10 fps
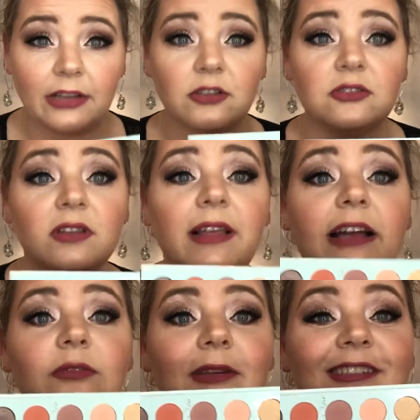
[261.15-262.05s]
I used it
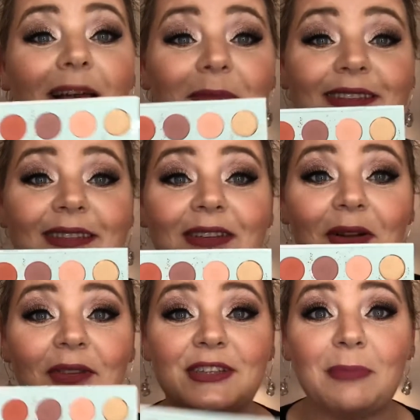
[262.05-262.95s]
last week because I've been sitting
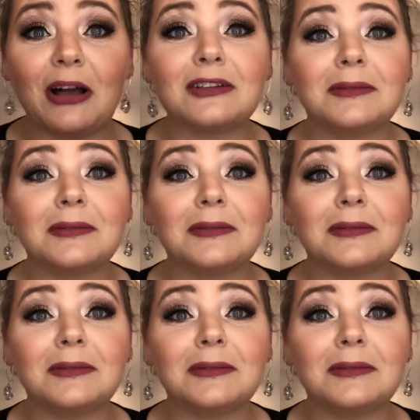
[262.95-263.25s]
on this box